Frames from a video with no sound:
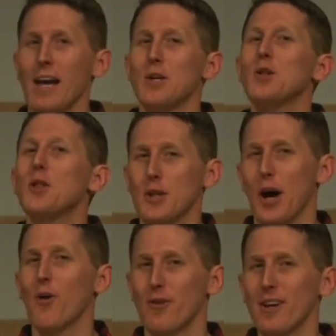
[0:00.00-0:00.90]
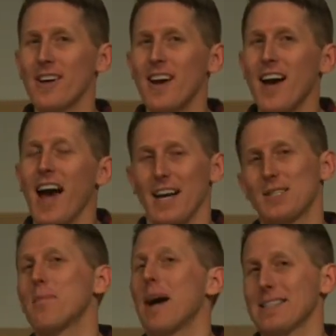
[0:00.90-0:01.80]
And you look over and
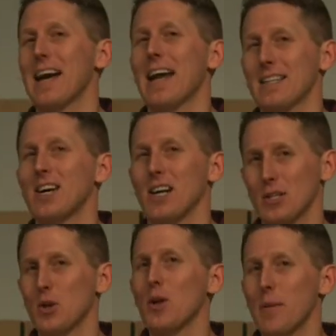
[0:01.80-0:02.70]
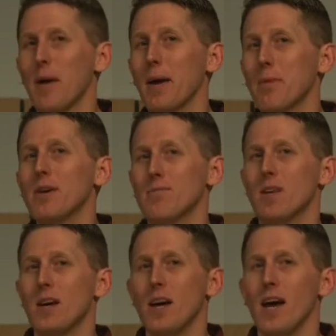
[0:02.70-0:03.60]
somebody's got a ton of toilet paper,
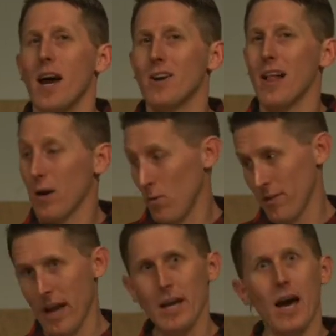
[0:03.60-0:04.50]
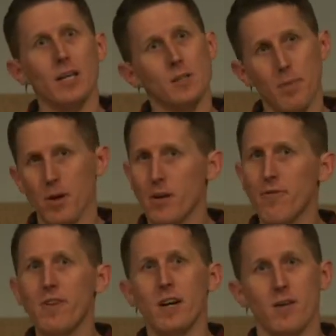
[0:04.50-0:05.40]
and you're like, well, they got a spirit of
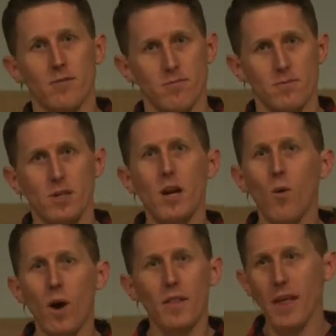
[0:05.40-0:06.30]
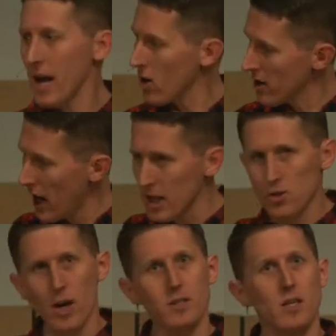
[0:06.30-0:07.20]
fear you know what? They are not
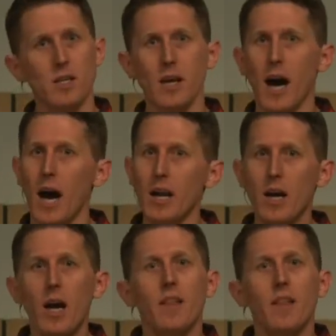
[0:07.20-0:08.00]
trusting God.